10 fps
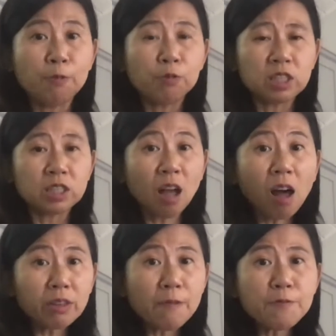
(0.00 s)

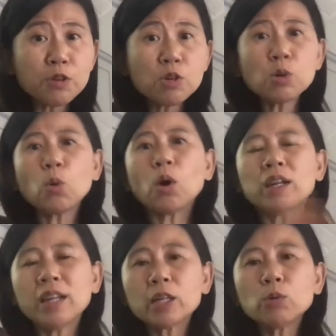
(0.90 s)
solid food or
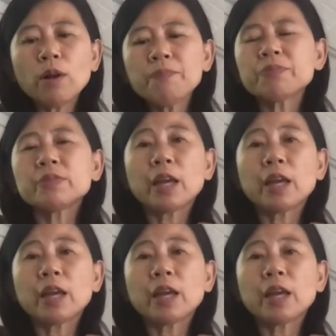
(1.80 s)
liquid,